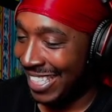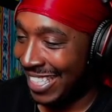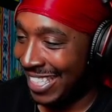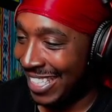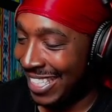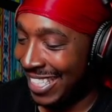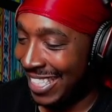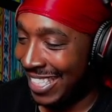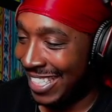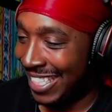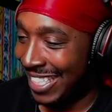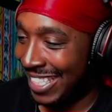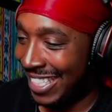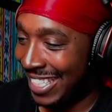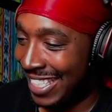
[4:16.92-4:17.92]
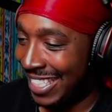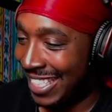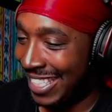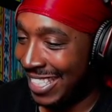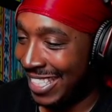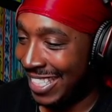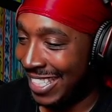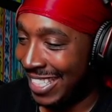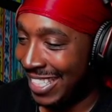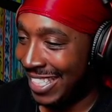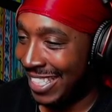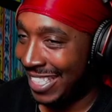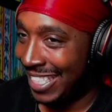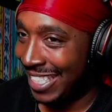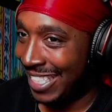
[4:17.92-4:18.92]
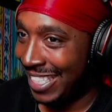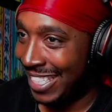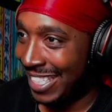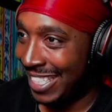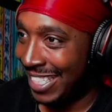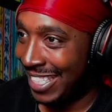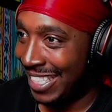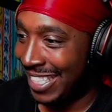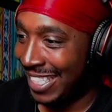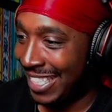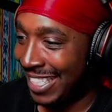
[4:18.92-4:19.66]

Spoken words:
(silent)